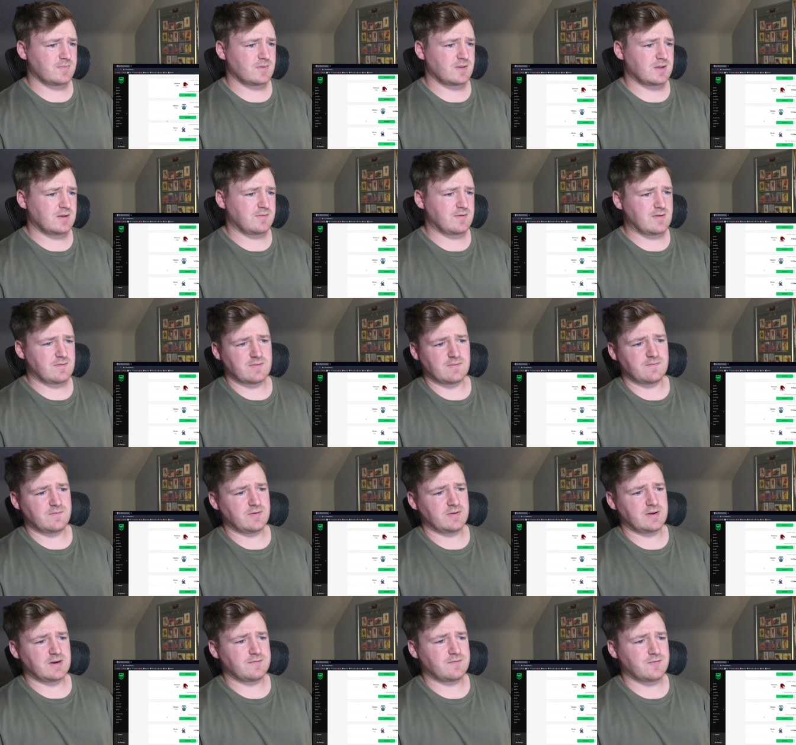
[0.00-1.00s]
if I'm
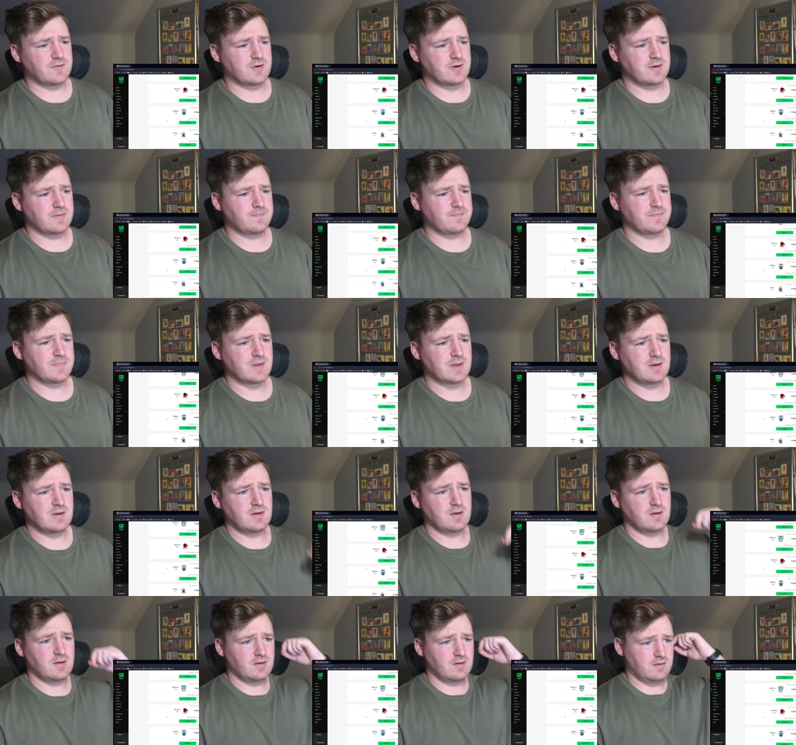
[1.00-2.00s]
filling up for it.
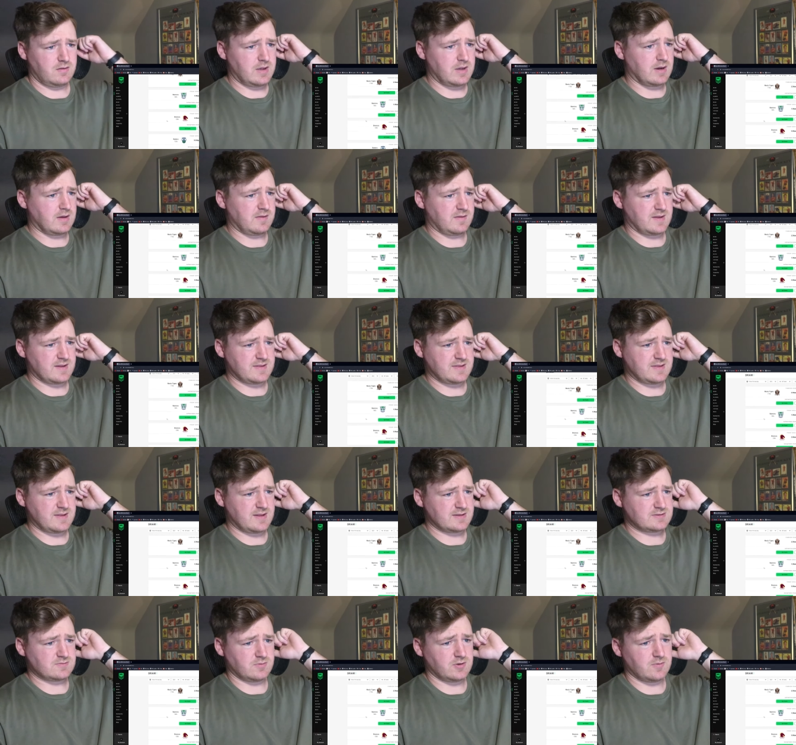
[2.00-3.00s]
Yeah, I think that's
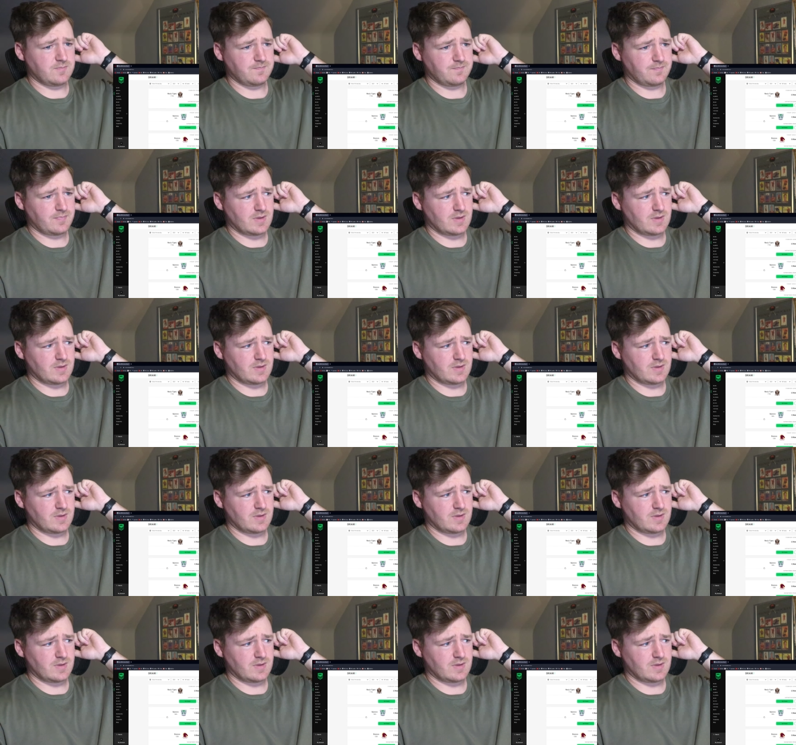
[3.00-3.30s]
what we'll do.